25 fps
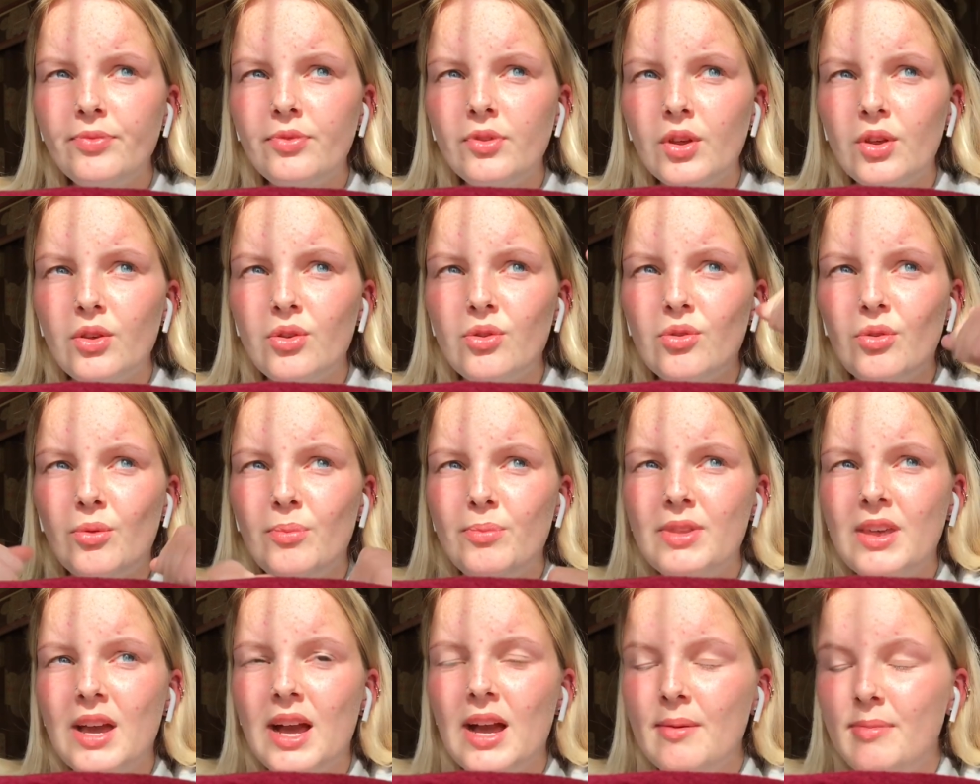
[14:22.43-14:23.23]

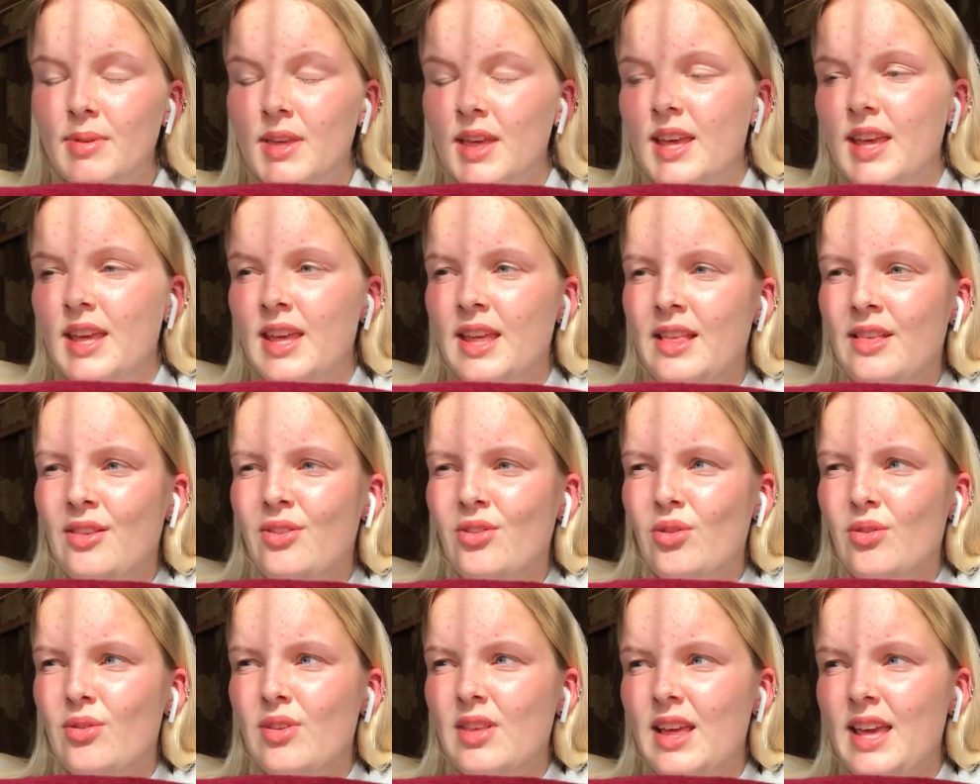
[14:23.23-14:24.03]
sometimes it is
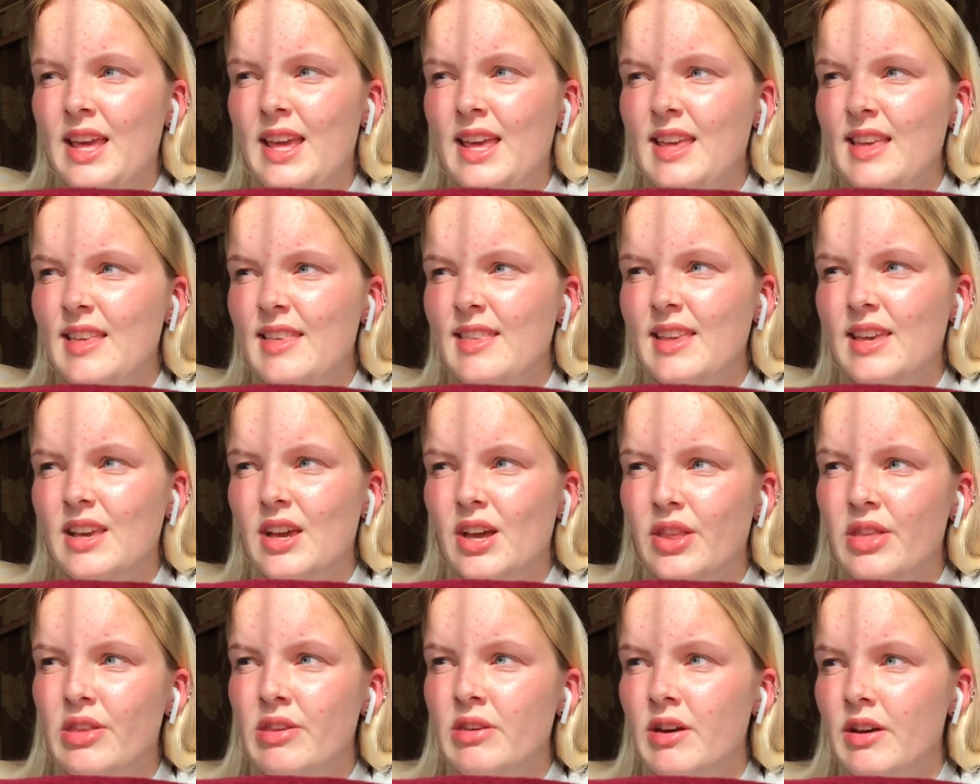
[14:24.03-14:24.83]
just
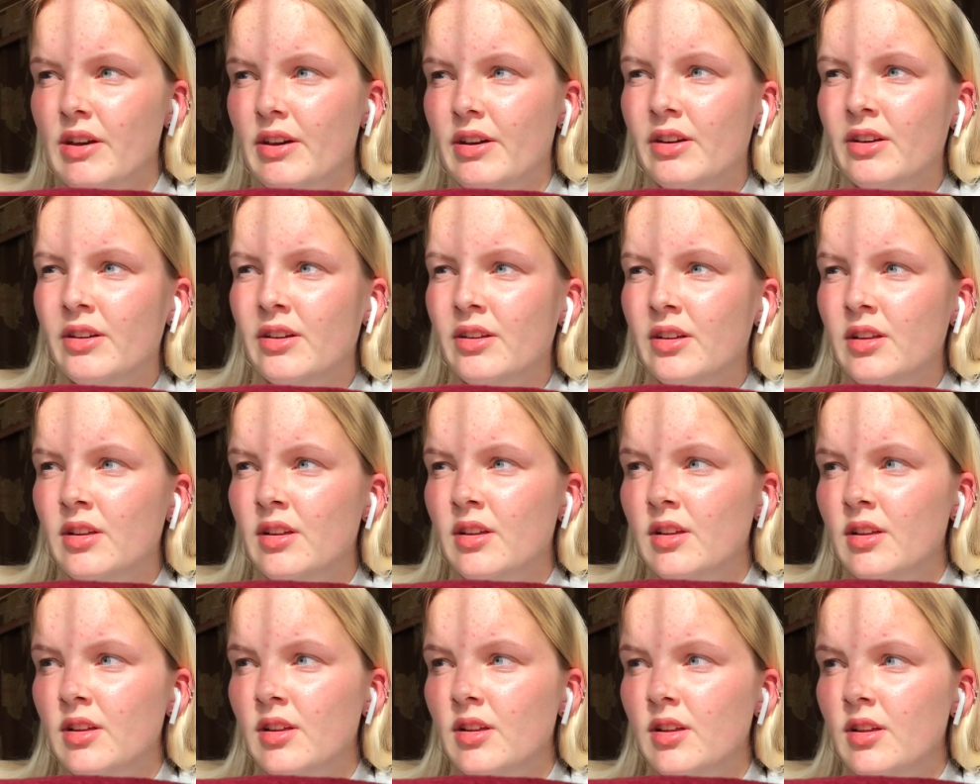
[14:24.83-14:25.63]
easier to
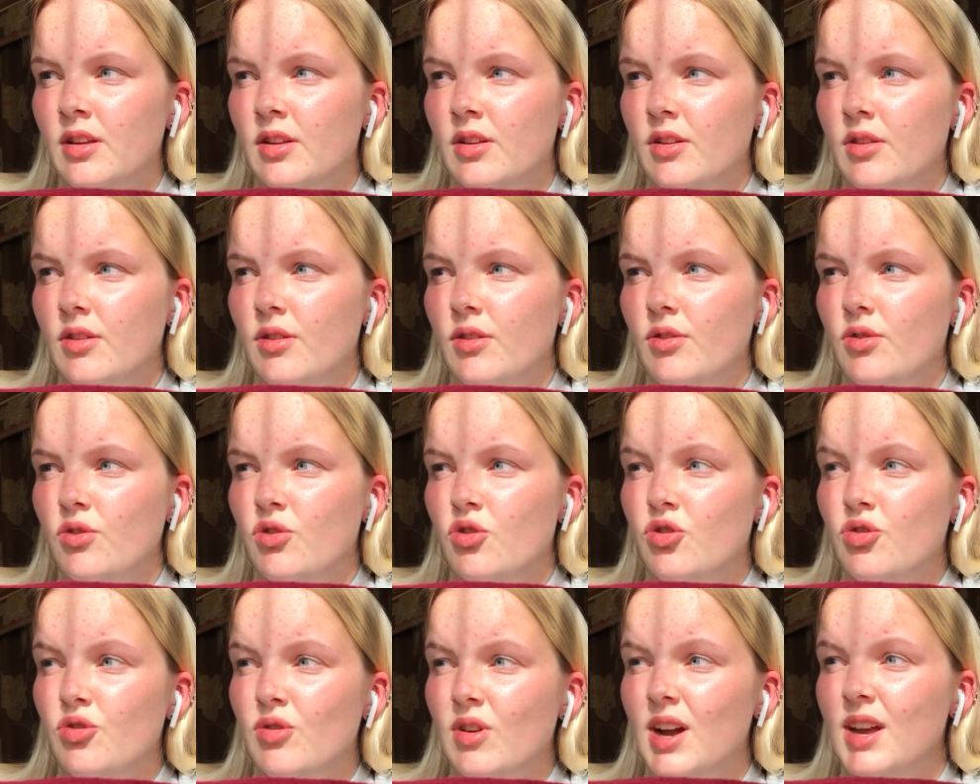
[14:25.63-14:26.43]

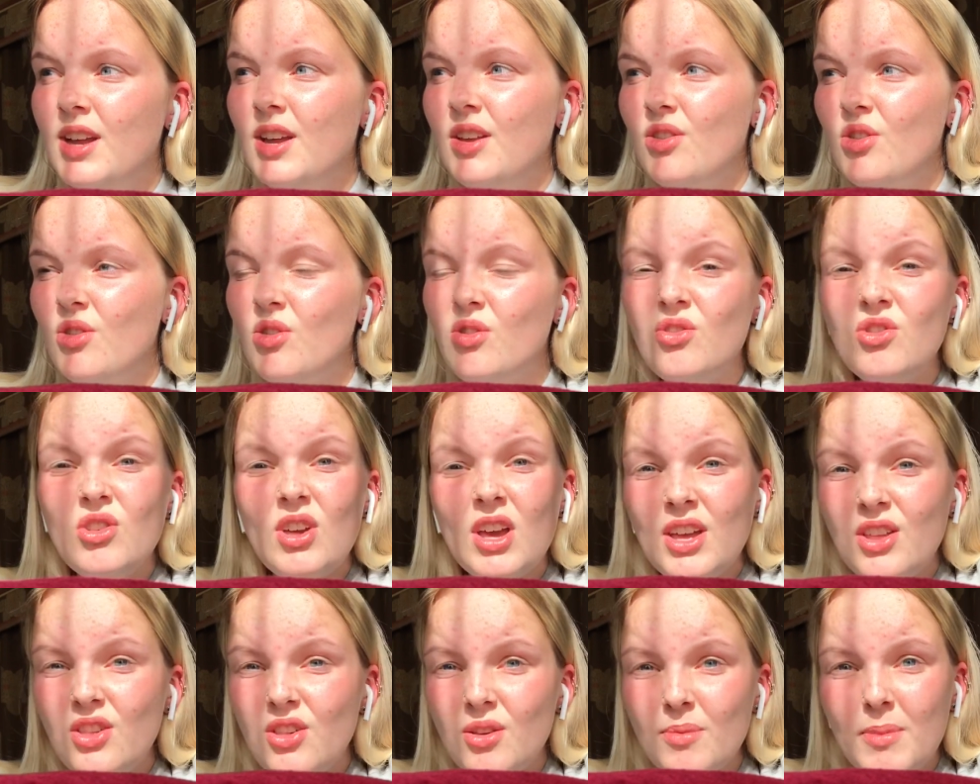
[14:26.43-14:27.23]
try and just
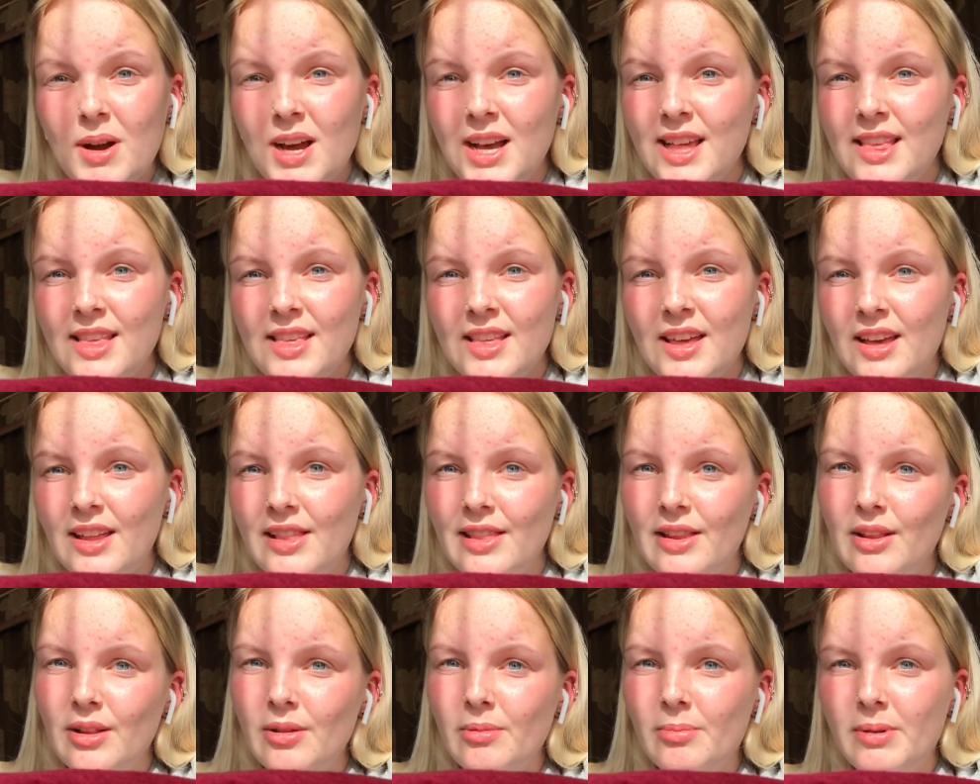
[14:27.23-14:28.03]
change your mindset a
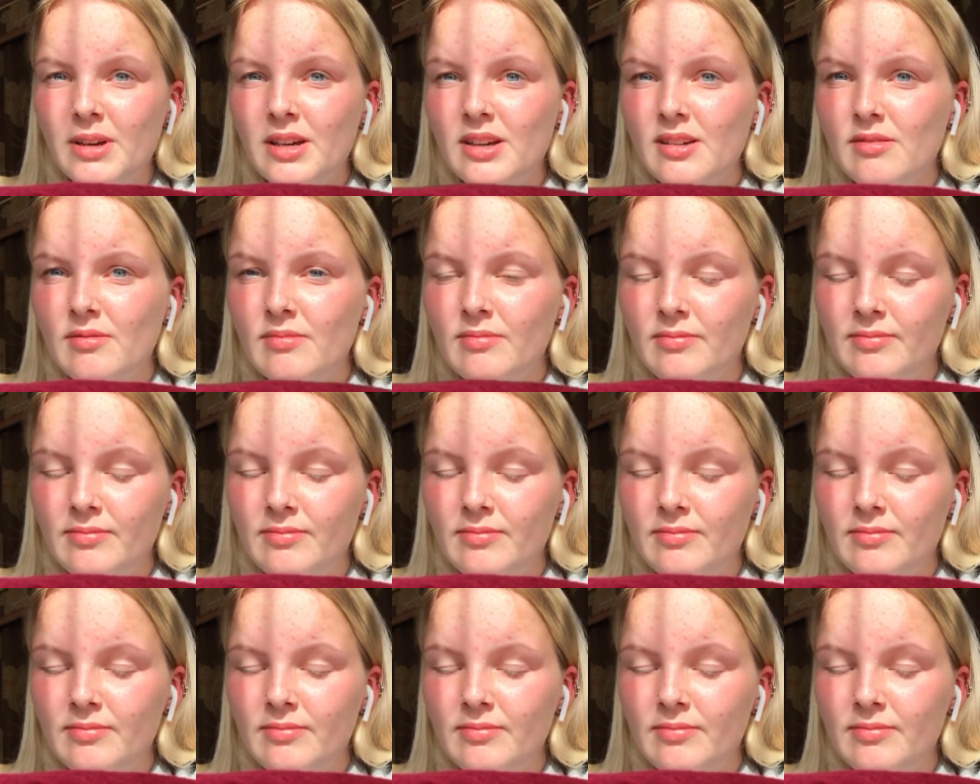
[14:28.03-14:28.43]
little bit.